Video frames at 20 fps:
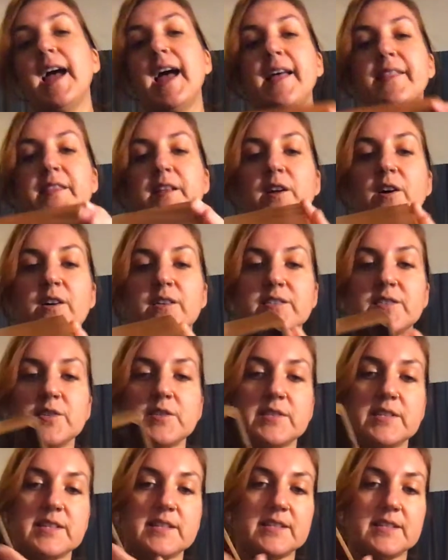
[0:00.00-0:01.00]
And then also,
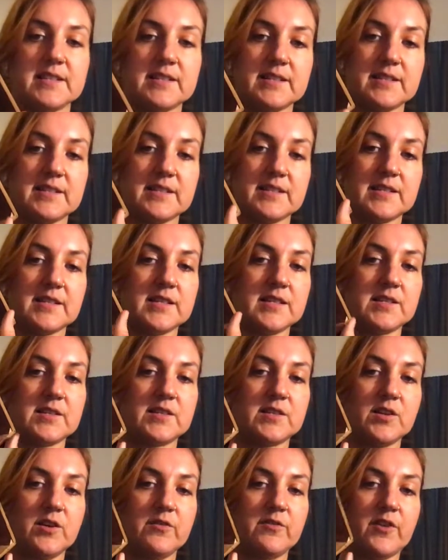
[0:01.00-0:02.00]
since it's
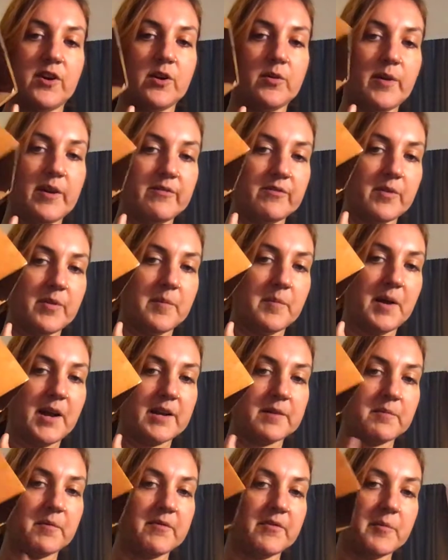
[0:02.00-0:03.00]
so far away from the
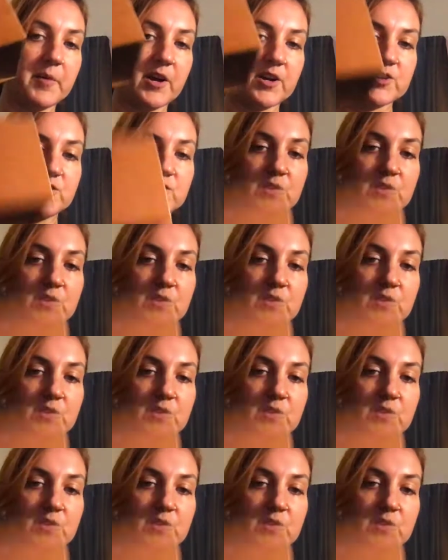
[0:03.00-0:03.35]
bottom of the box,